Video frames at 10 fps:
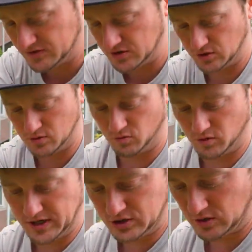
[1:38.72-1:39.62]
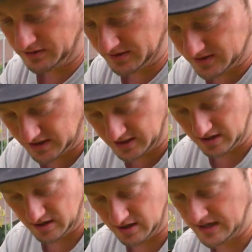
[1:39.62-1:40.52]
to re-trellis it
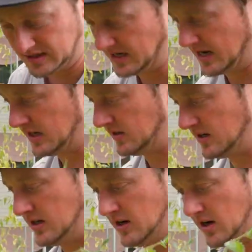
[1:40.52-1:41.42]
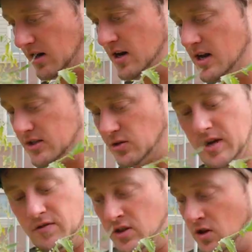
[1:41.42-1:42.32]
here at the end of the year. So
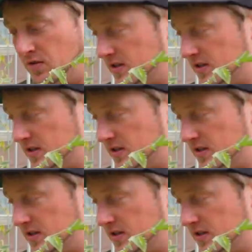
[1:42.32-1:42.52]
even though